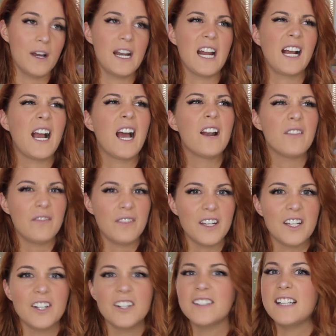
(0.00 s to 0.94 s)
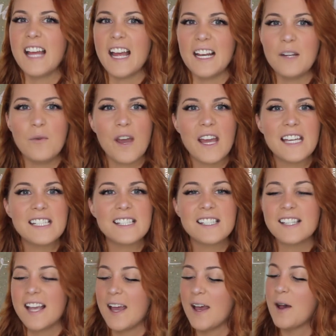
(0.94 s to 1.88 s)
and I kind of figured anyways,
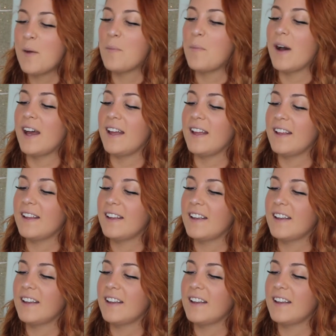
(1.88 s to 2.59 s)
but